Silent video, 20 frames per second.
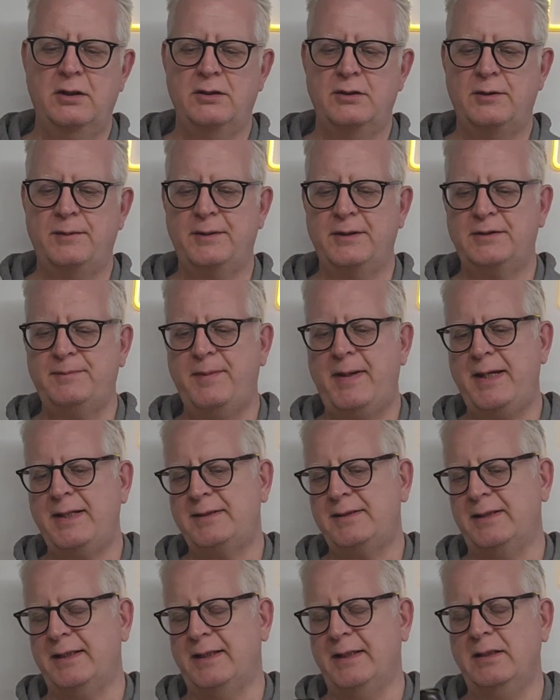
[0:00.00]
So
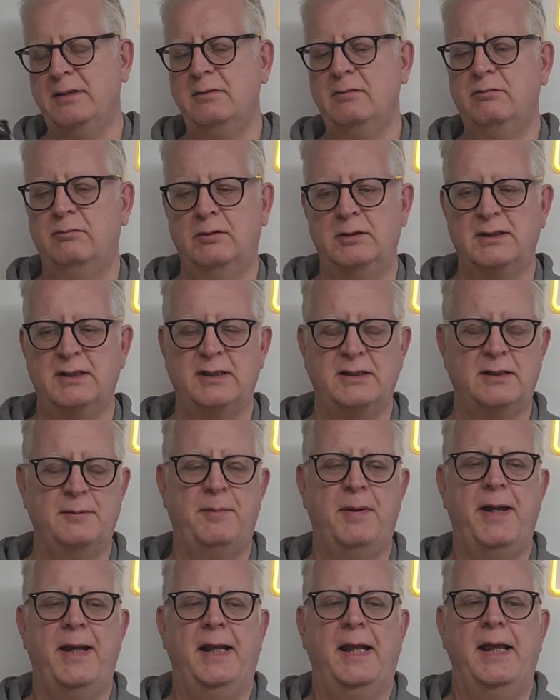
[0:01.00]
expecting, as it's a
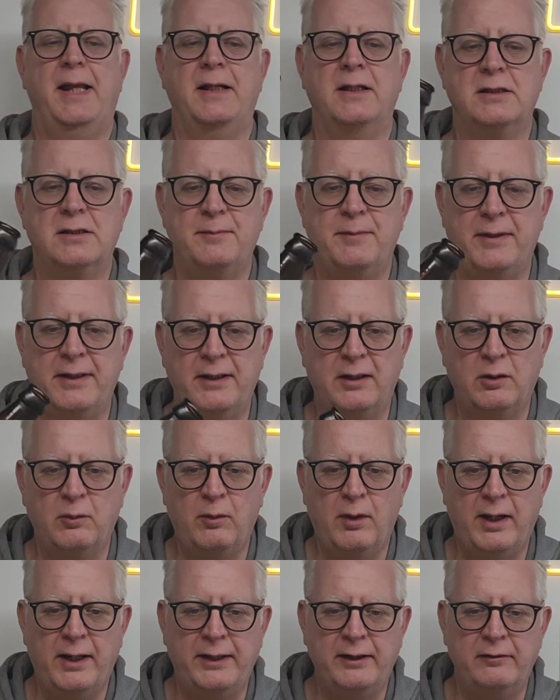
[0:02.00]
pale ale, to be
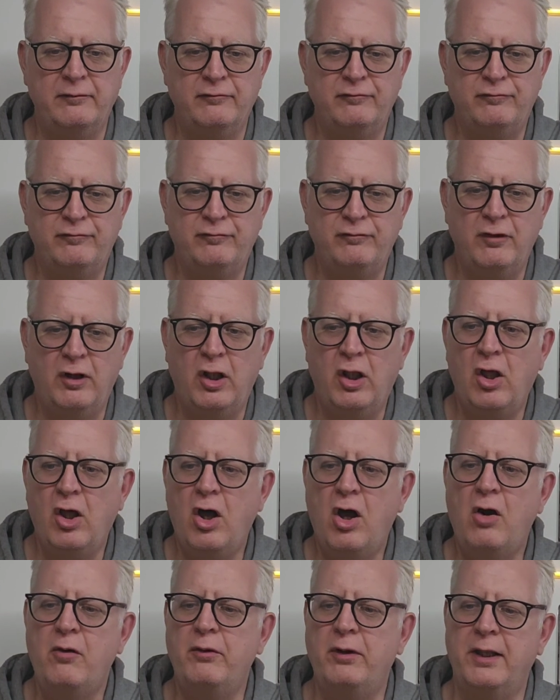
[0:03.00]
quite
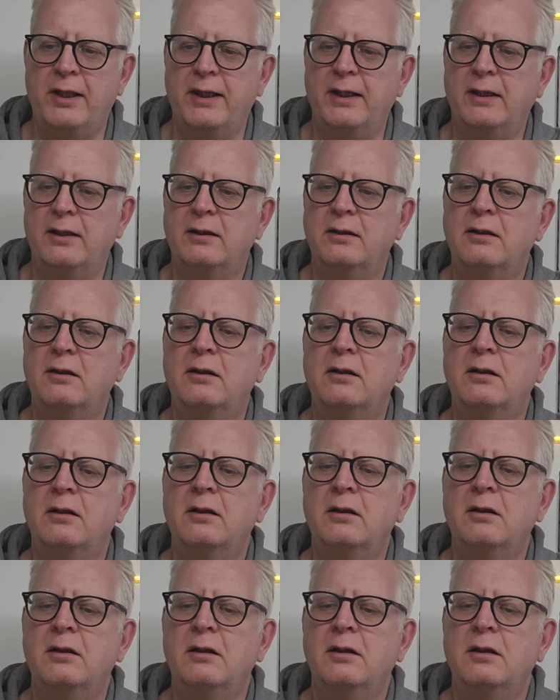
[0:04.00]
florally.
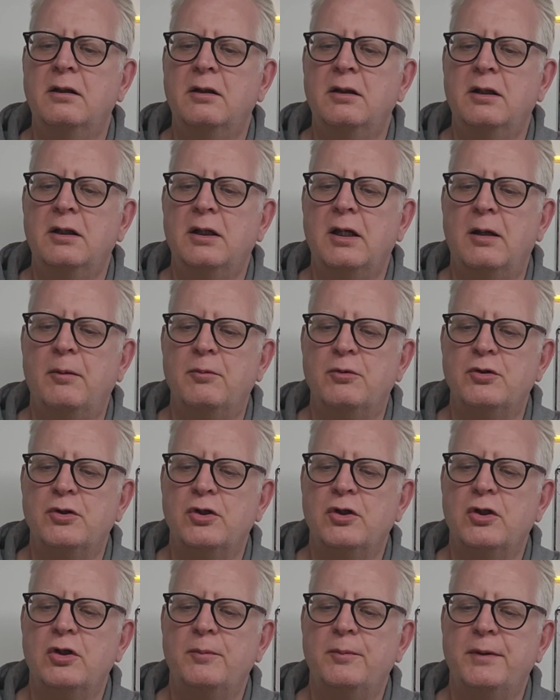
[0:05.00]
I'm
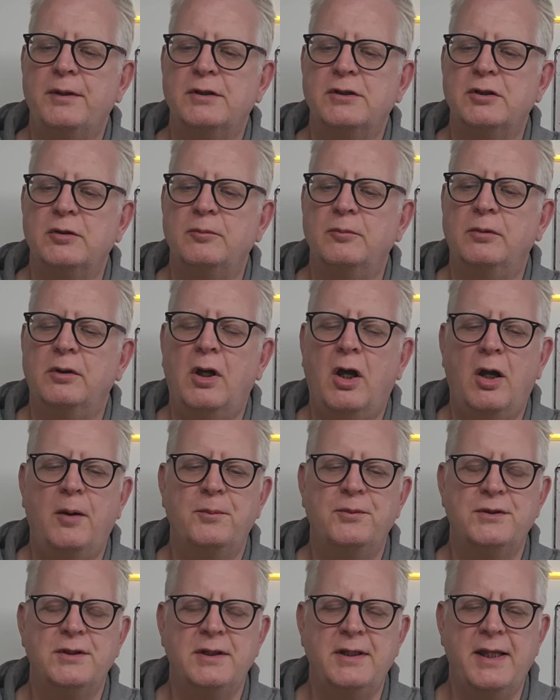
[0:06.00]
sure there'll be some
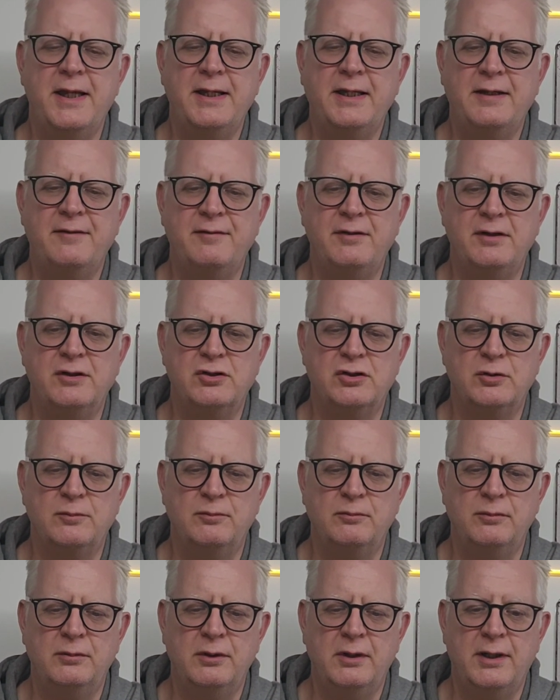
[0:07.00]
hops in there, giving it
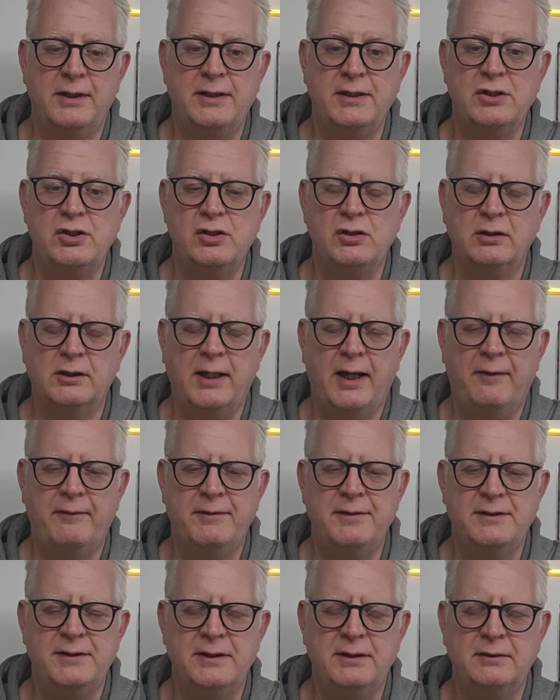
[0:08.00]
some additional
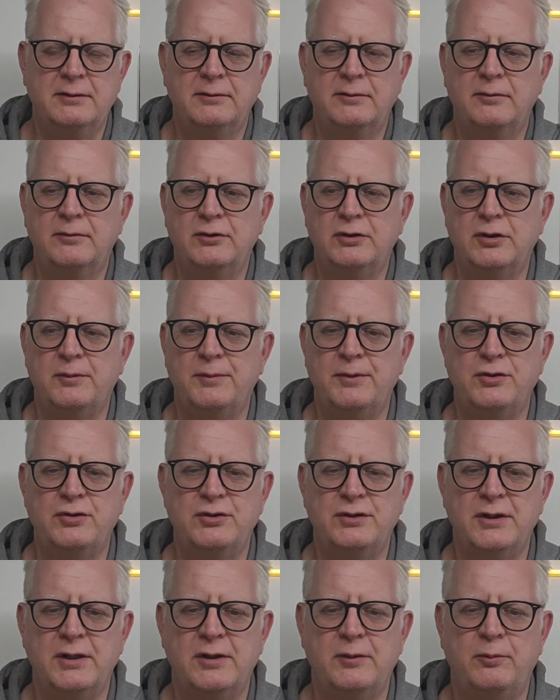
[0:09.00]
character. So we'll need
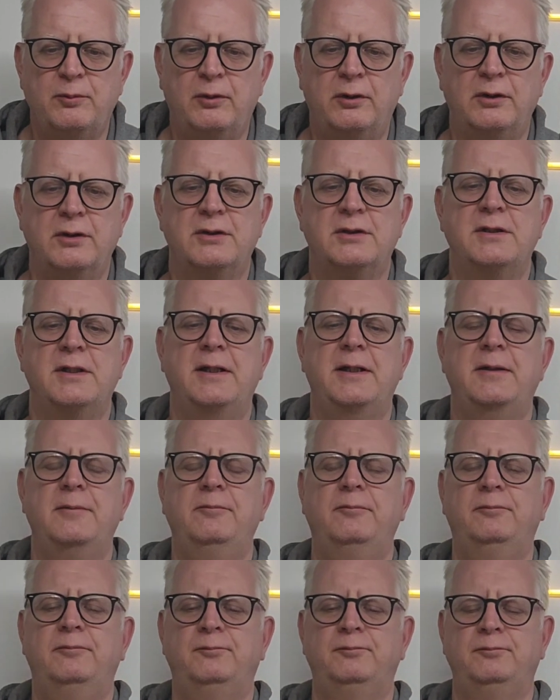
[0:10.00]
to see what
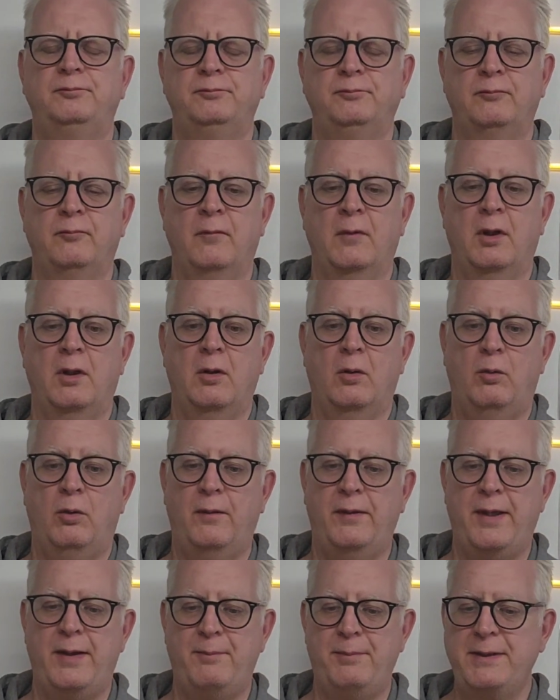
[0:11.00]

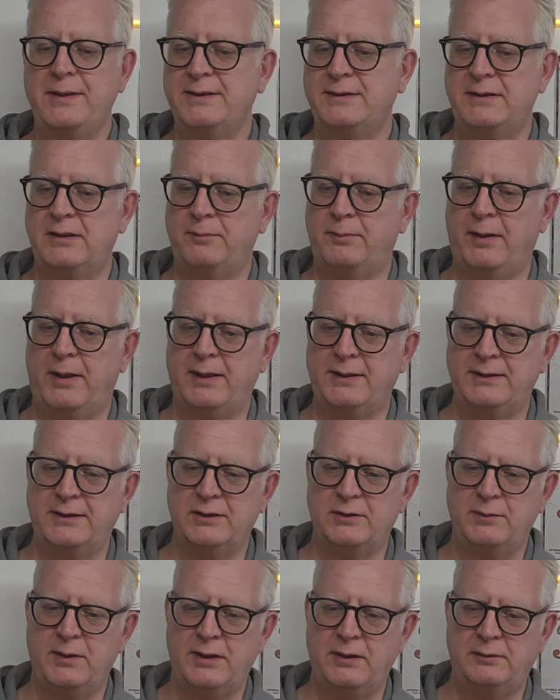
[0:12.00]
that brings to the party
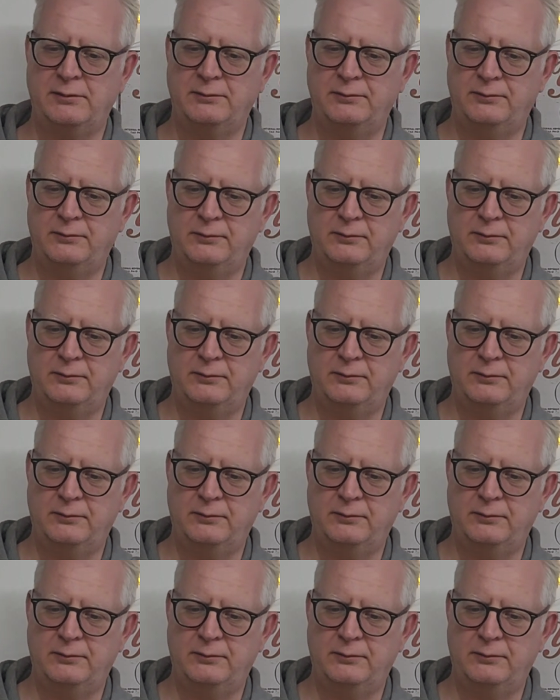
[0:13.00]
as well.